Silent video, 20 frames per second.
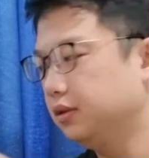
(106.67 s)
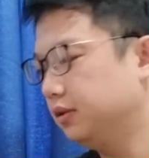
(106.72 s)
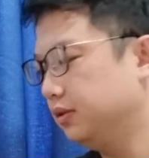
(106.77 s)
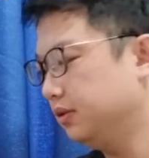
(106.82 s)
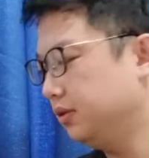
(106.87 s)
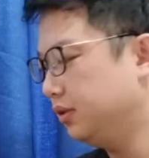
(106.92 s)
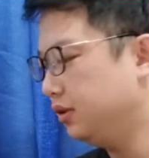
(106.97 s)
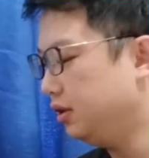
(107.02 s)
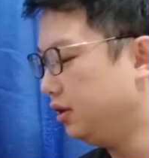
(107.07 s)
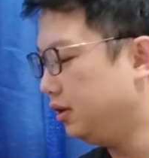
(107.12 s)

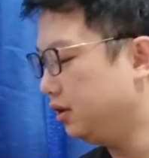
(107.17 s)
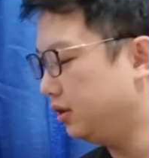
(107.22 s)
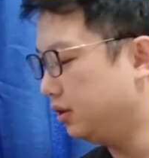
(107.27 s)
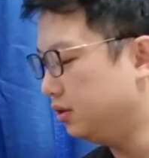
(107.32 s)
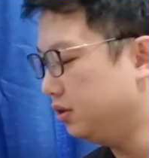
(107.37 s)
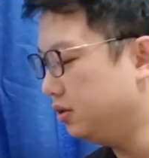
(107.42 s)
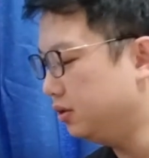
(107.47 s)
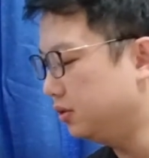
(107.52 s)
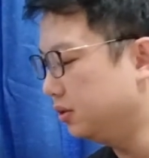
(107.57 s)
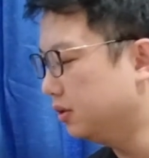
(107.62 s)
Okay,
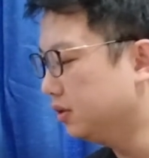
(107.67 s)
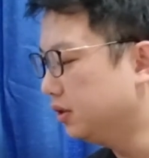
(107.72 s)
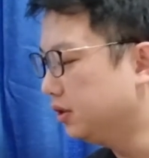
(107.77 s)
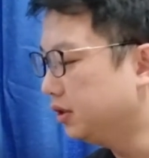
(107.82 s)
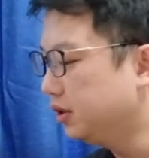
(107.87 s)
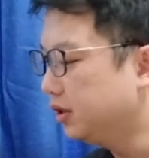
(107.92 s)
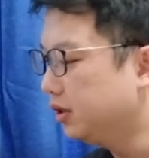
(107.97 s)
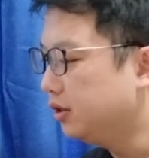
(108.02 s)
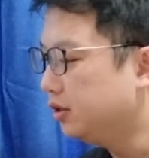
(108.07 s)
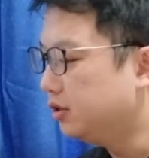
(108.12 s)
cool.
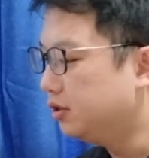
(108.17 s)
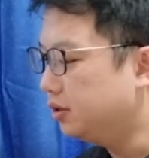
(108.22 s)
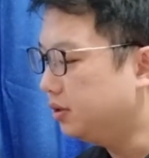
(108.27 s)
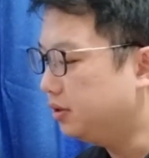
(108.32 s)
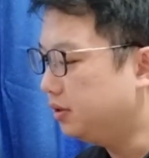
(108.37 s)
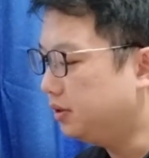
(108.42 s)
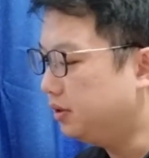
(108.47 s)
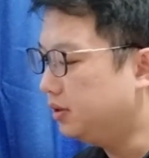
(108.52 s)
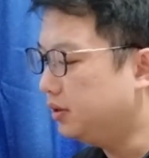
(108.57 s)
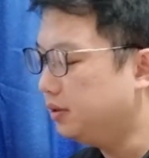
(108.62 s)
So
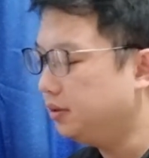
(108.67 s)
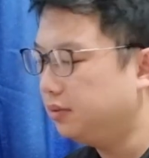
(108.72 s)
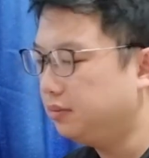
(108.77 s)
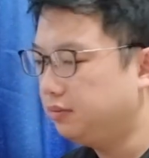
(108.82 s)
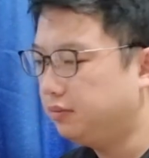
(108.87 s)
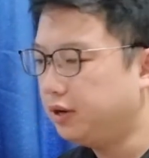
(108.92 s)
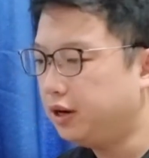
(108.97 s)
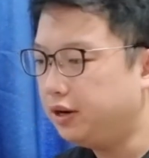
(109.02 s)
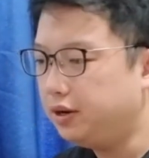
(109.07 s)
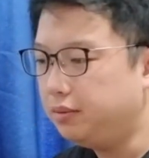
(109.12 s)

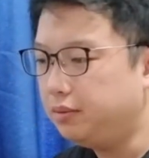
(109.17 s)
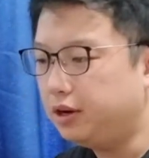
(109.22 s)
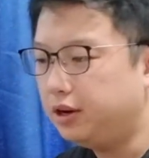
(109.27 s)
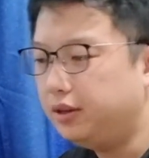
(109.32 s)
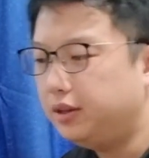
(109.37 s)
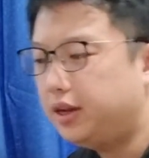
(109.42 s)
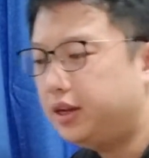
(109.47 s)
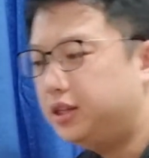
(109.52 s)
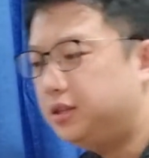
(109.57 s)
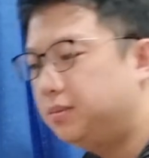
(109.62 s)
very
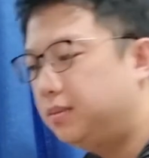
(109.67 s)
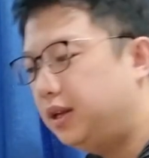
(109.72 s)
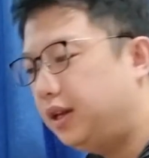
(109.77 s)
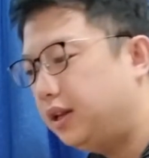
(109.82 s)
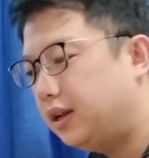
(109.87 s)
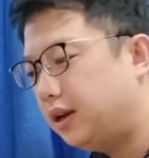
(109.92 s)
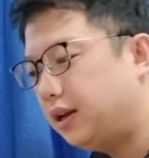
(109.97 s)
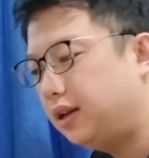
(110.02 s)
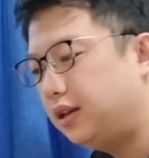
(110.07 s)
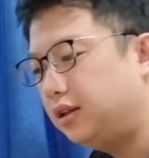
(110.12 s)
nice blade.
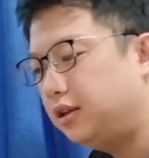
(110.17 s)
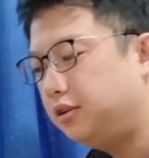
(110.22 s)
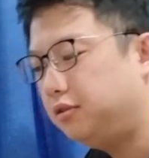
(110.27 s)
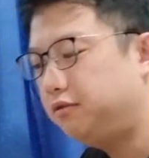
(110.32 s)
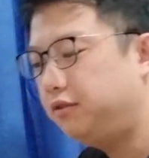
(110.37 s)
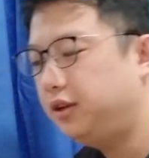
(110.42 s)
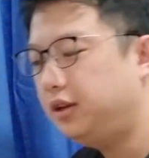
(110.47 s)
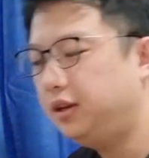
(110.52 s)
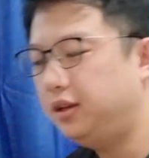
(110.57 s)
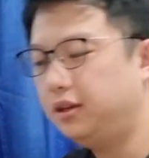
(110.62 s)
I love
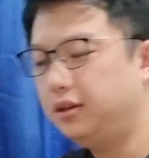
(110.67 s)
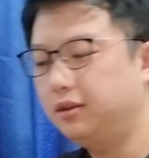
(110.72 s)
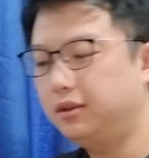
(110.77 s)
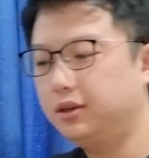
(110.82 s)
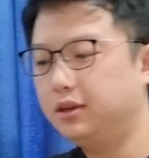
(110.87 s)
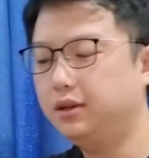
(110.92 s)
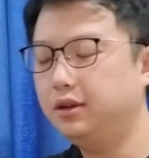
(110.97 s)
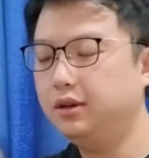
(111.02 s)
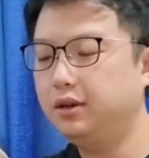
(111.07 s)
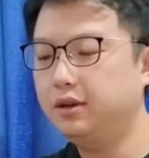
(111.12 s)
it.
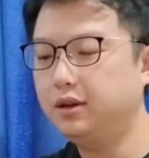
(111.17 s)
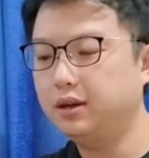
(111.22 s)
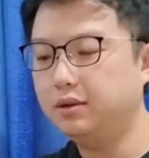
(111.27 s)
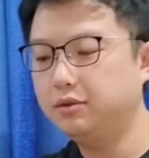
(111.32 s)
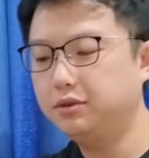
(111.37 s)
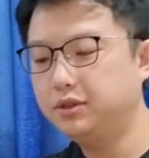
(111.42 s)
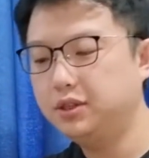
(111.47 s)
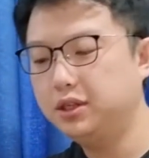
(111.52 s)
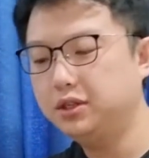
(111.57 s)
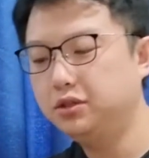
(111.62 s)
Okay, I will
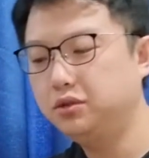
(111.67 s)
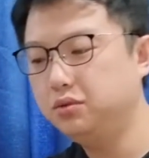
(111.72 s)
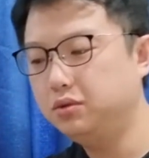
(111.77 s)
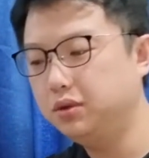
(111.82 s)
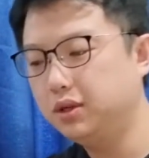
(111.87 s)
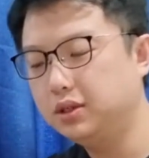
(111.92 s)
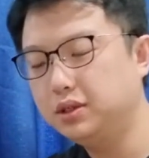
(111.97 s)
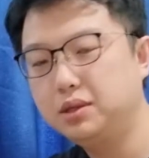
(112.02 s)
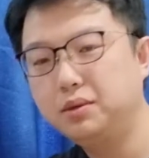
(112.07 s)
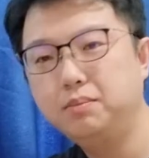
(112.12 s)
just do
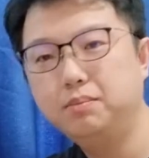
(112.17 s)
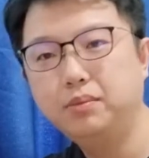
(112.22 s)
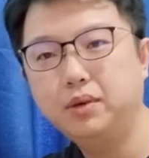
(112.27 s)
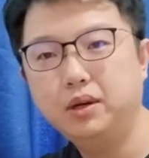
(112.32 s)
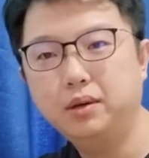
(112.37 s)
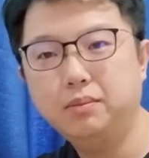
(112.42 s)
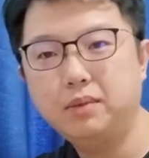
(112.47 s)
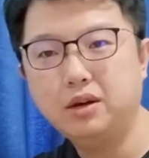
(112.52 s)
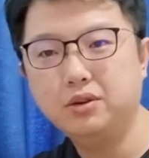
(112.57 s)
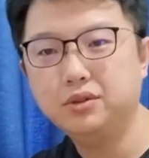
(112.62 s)
a simple
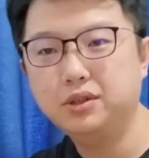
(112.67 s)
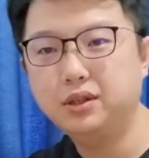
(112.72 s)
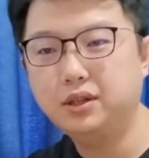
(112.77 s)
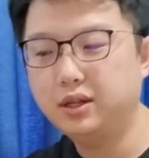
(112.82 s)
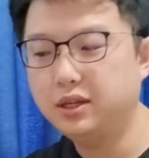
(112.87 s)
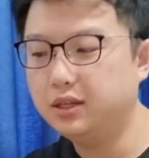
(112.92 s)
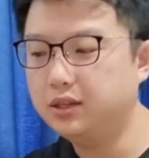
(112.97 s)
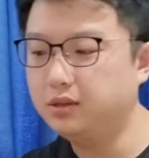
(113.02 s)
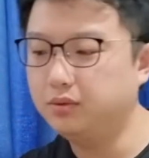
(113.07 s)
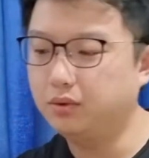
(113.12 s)
bounce
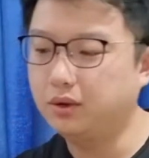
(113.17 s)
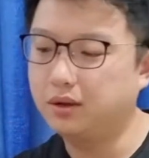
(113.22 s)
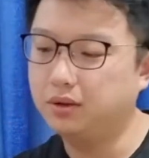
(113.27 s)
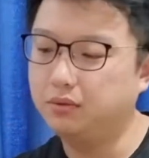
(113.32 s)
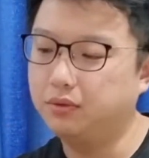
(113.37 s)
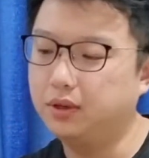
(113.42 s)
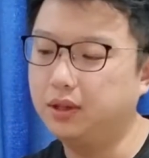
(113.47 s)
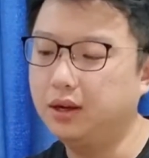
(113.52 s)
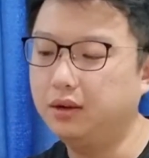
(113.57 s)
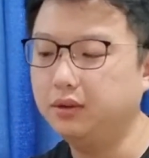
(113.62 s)
test
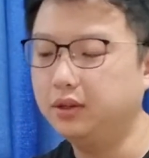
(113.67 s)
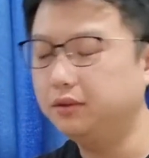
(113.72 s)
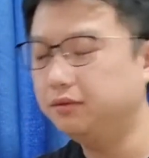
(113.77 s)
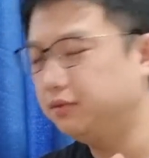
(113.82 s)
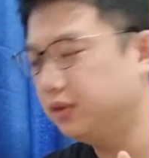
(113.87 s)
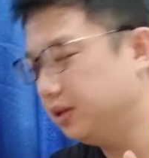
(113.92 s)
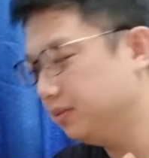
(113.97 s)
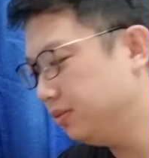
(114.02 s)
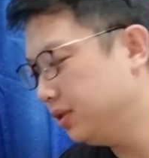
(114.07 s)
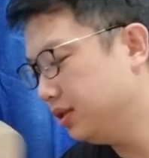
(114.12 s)
without the
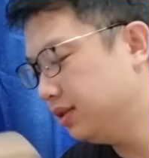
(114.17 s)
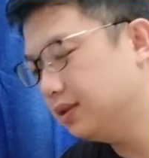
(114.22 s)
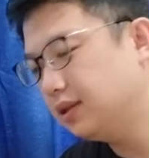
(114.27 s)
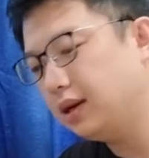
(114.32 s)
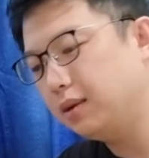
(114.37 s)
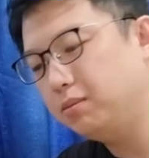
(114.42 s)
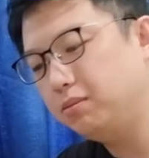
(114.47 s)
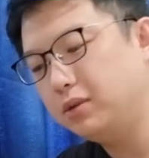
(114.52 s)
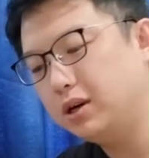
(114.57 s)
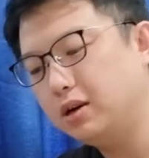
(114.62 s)
film this
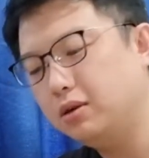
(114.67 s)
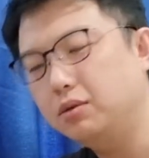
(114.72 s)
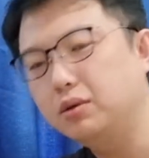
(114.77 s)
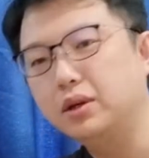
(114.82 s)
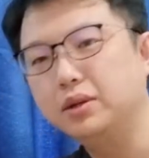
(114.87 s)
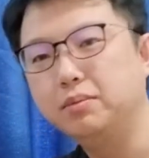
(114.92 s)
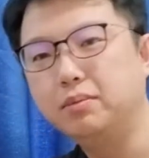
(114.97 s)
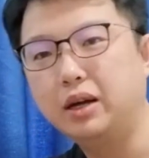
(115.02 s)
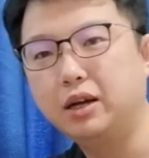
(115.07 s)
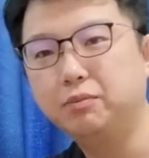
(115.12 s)
time round.
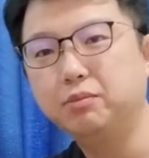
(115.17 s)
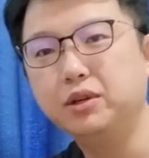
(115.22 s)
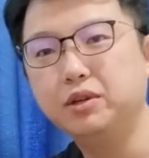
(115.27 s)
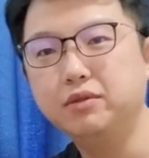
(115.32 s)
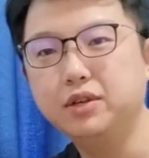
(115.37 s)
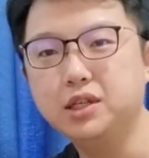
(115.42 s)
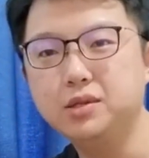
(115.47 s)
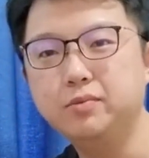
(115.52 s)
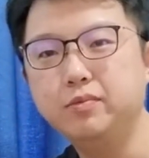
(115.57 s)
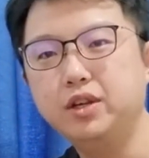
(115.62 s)
In my
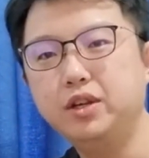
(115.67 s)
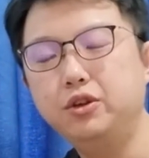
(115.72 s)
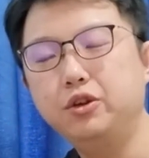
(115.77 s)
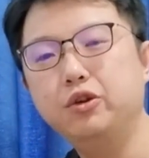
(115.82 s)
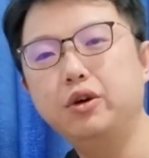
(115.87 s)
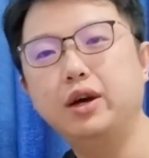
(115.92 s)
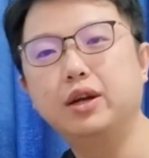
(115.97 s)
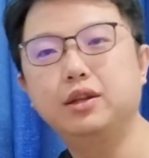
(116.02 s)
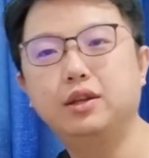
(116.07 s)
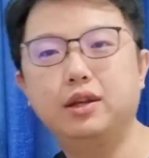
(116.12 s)
previous
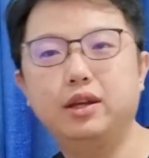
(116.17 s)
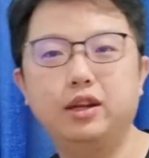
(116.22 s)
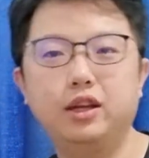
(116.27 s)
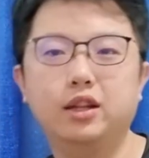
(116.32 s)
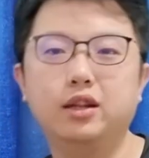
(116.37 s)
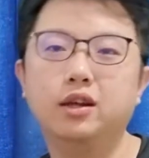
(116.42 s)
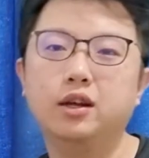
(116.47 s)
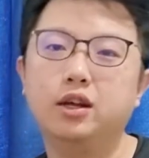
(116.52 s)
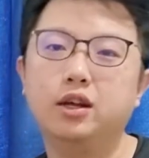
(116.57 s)
video, I did it